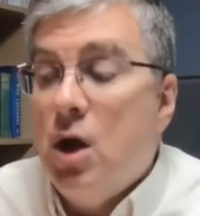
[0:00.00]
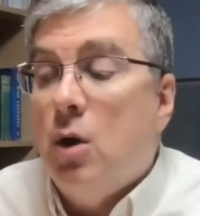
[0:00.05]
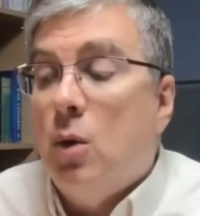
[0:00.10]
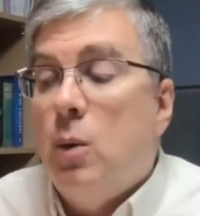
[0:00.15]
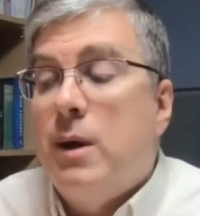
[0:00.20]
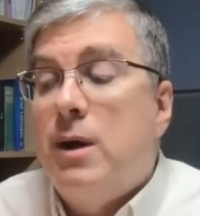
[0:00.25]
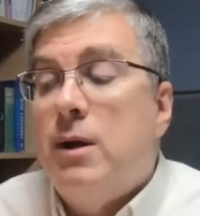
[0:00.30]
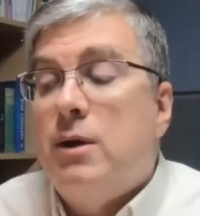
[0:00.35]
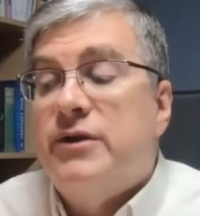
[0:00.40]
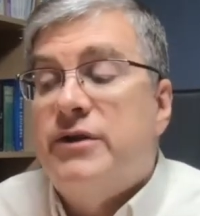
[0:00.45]

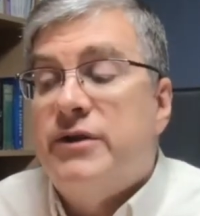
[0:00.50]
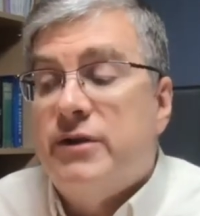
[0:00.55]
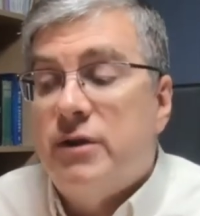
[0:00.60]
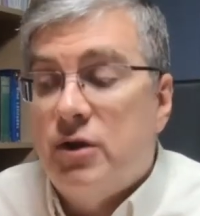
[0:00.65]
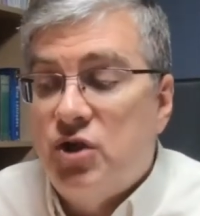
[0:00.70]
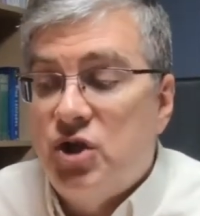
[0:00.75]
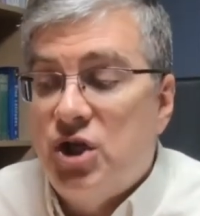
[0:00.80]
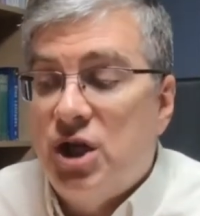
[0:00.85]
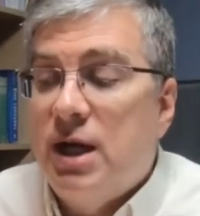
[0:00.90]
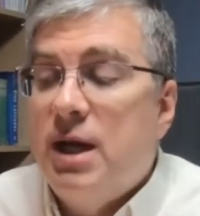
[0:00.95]
We are
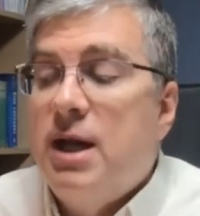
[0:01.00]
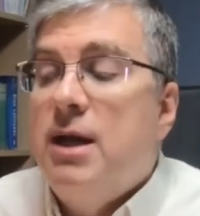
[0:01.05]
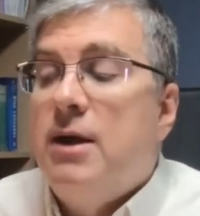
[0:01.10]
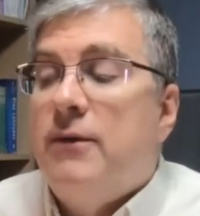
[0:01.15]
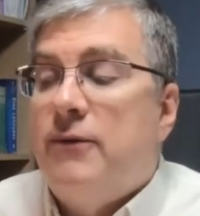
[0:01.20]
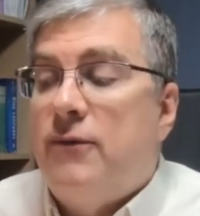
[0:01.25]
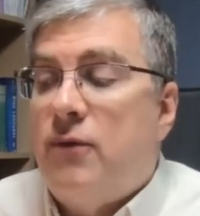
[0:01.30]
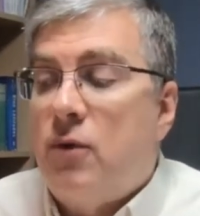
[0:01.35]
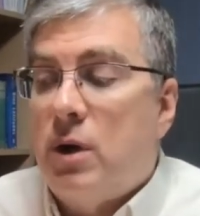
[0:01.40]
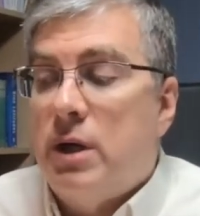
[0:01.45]
searching
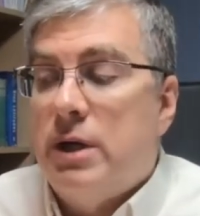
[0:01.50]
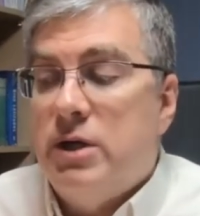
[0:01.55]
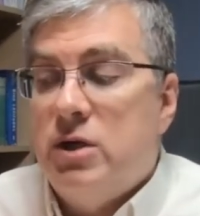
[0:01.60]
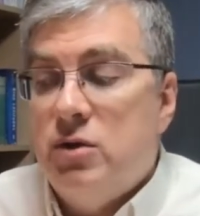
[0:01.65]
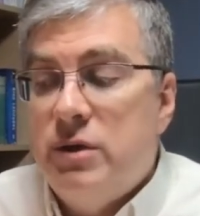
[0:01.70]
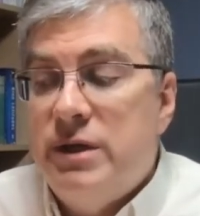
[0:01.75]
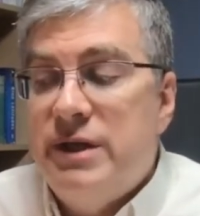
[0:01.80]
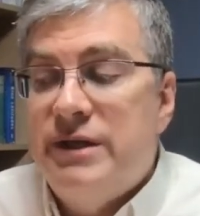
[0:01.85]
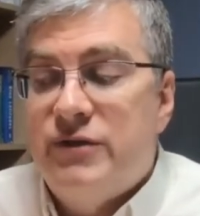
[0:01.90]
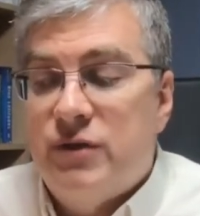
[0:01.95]
for a
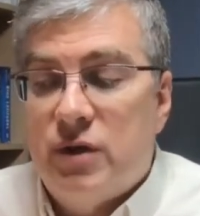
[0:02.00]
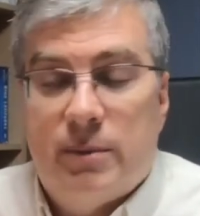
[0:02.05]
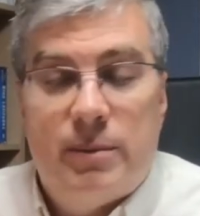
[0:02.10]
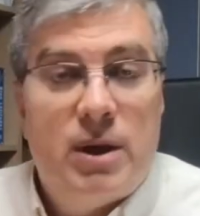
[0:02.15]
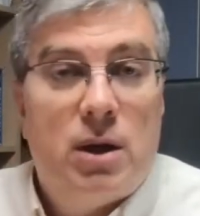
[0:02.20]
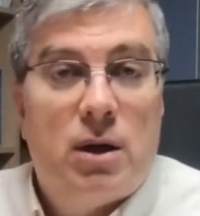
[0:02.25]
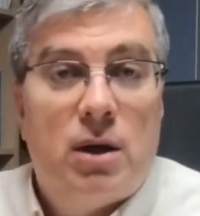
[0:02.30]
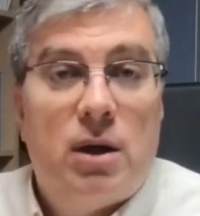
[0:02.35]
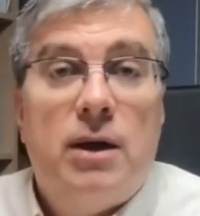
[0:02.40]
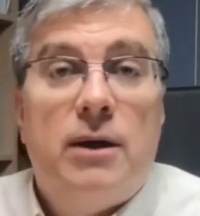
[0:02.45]
new
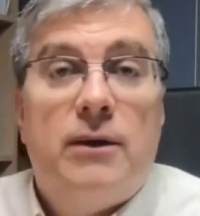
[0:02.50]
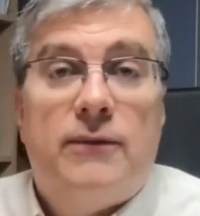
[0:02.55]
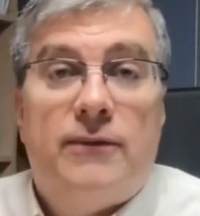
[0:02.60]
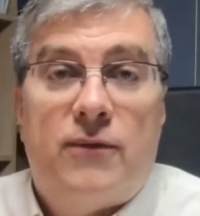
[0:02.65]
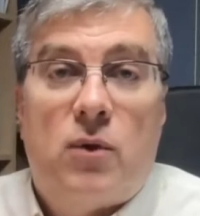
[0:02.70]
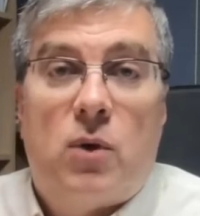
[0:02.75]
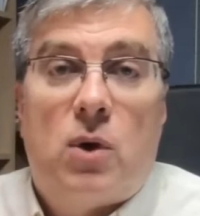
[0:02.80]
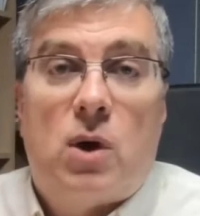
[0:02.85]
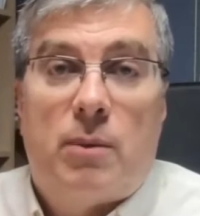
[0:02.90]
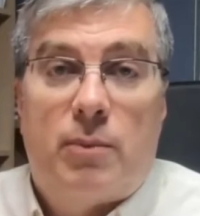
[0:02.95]
distributor
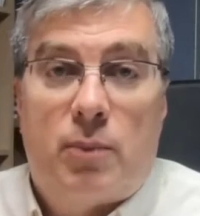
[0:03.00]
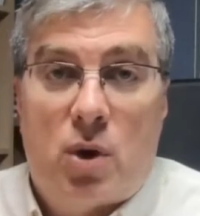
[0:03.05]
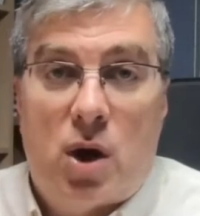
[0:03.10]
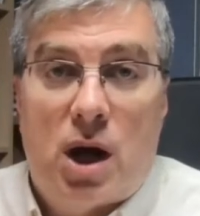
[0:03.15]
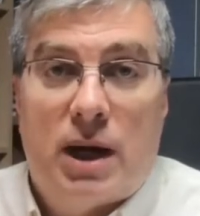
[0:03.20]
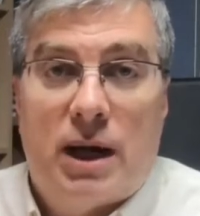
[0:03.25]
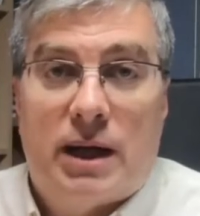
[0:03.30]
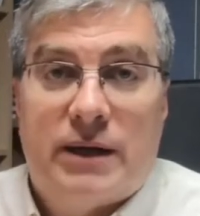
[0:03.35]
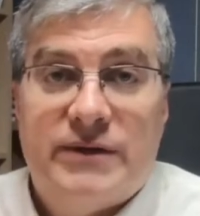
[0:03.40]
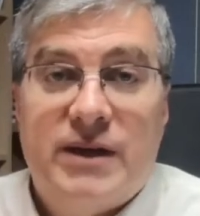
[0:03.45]
for our
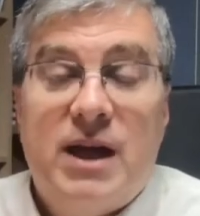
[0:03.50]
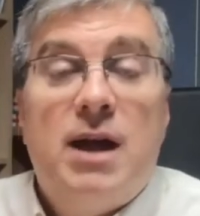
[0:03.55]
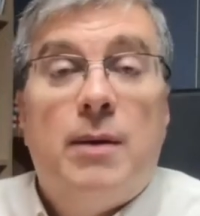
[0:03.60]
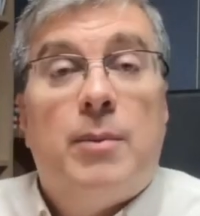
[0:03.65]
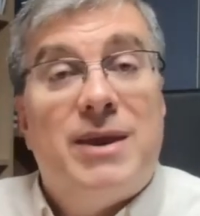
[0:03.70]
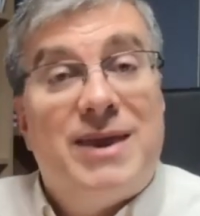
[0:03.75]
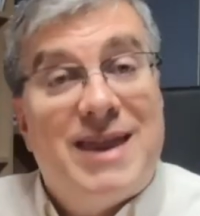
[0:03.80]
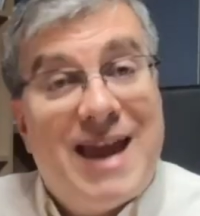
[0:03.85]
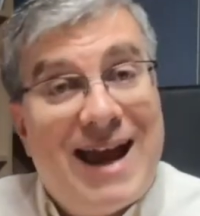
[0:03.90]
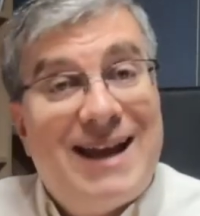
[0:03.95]
products.
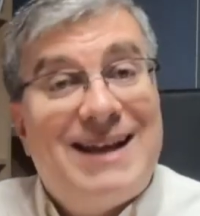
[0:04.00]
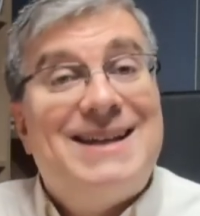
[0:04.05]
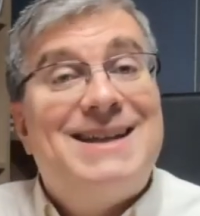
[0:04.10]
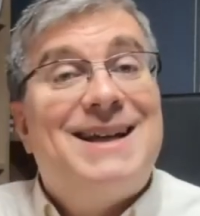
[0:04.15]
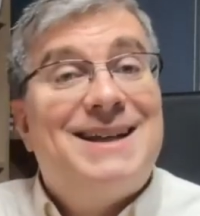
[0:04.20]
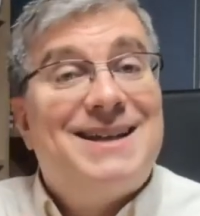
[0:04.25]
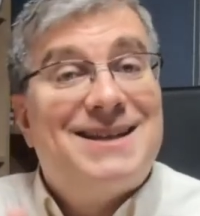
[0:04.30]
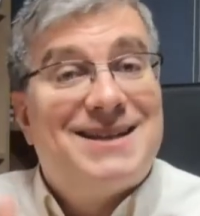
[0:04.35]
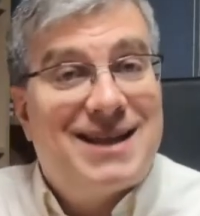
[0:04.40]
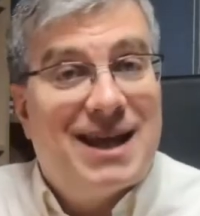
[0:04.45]
But that
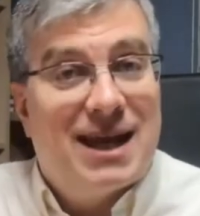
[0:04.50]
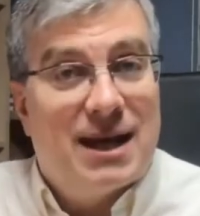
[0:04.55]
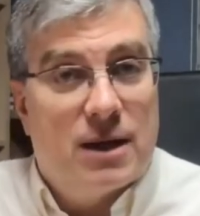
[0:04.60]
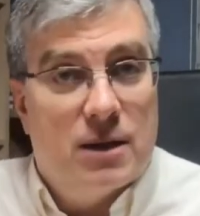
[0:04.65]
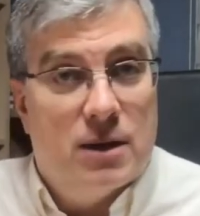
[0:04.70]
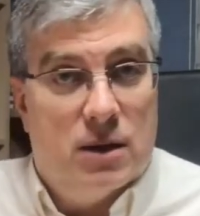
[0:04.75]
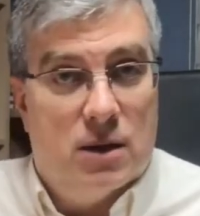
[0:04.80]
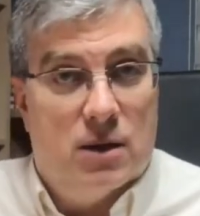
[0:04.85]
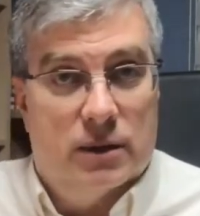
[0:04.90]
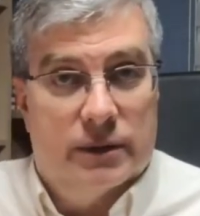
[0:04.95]
does take a
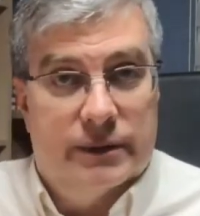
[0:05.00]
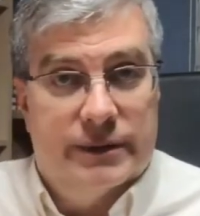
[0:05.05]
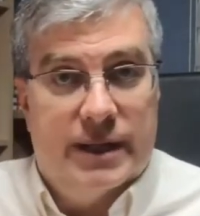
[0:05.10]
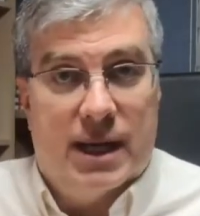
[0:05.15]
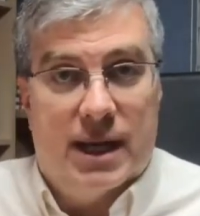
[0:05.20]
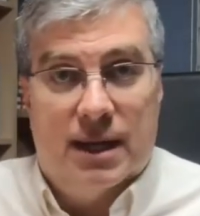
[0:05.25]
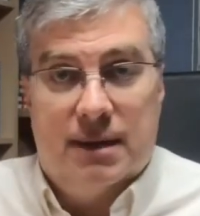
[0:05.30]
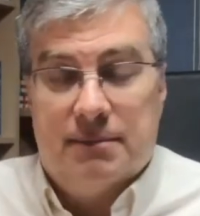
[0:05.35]
long time.